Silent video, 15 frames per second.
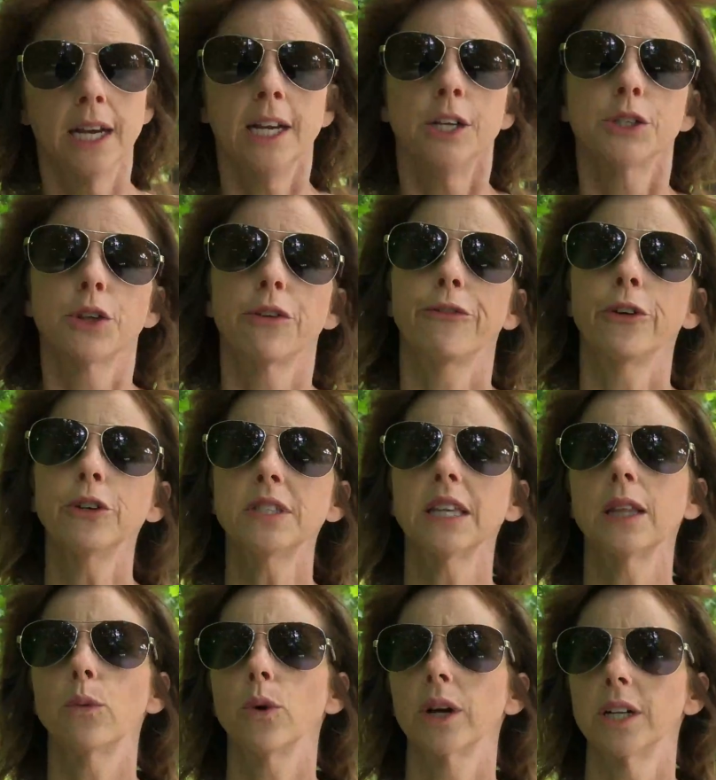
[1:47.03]
So the first thing
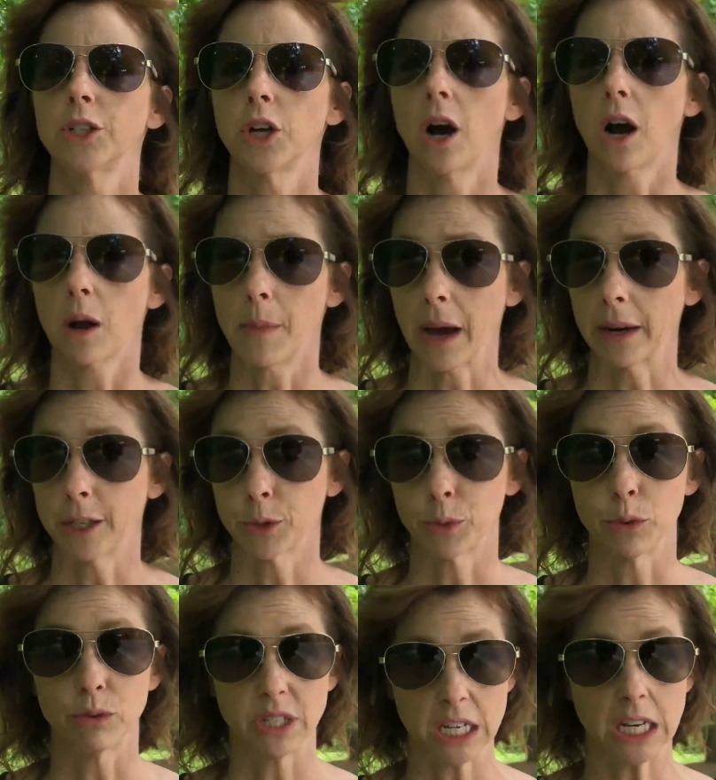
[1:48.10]
that we're going to talk about is
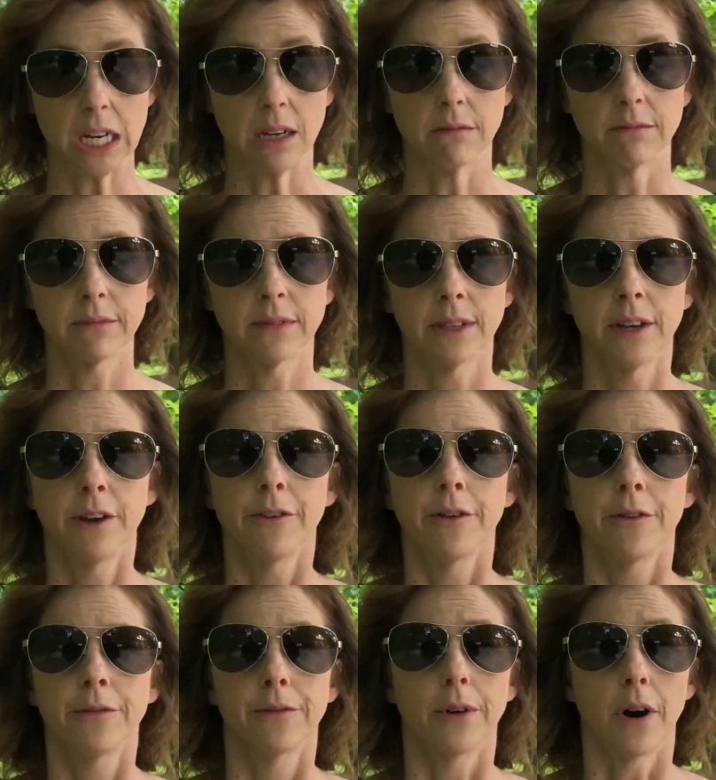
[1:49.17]
routine.
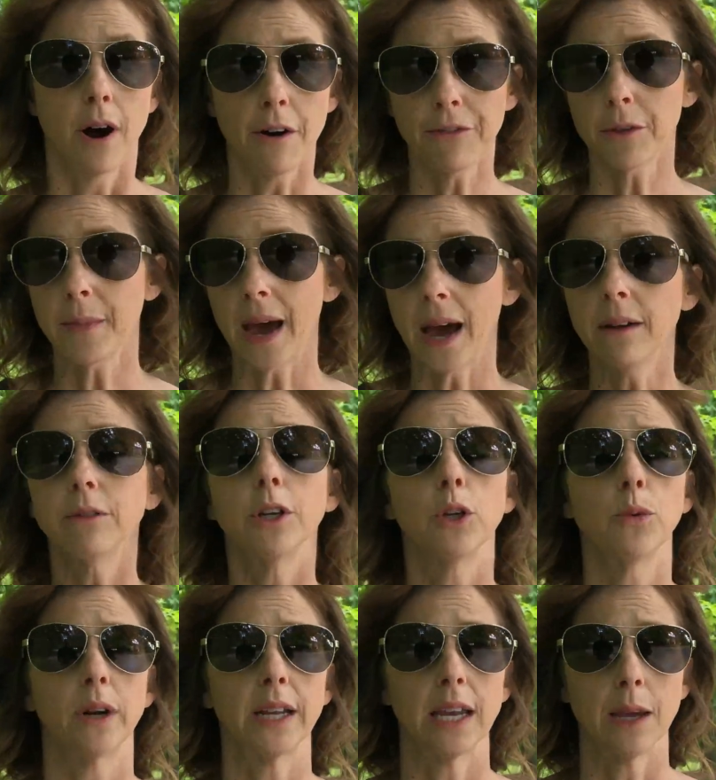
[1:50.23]
Off the bat, you
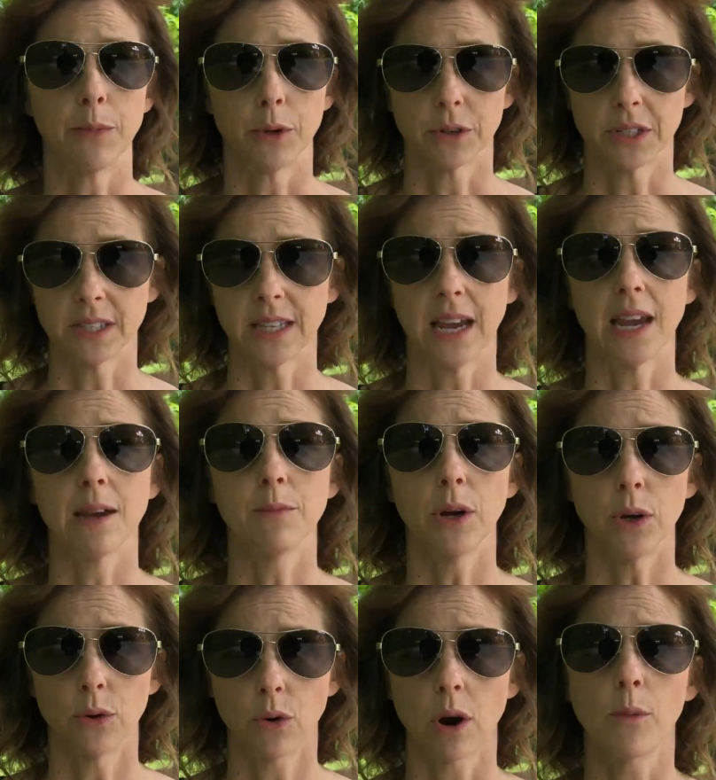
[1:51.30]
want to keep your same
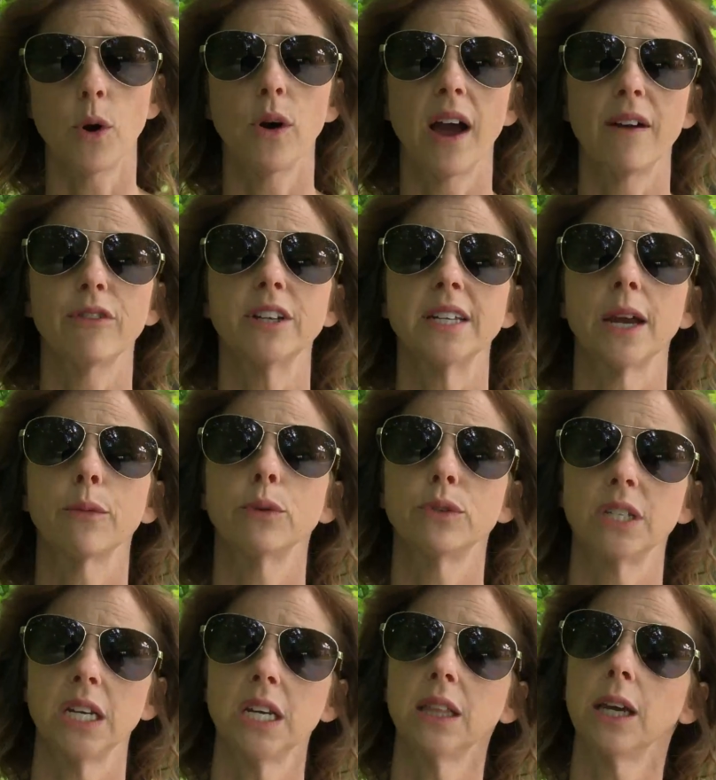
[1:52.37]
normal everyday
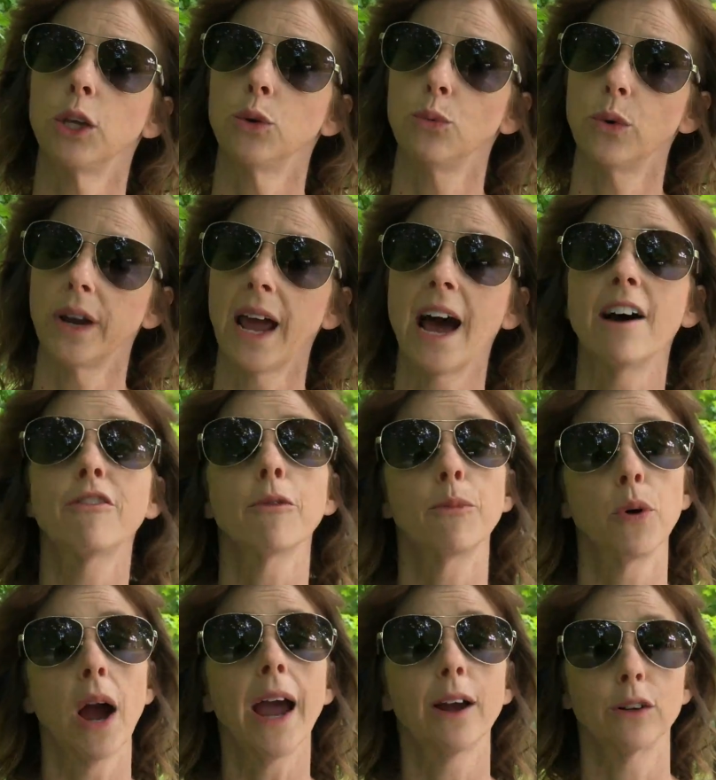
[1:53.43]
routine that you would have
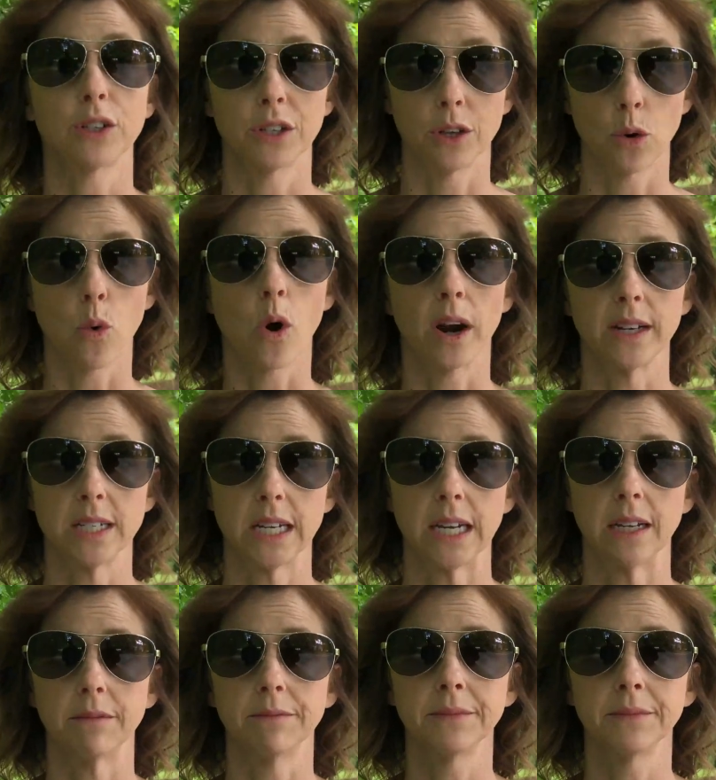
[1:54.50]
prior to the quarantine.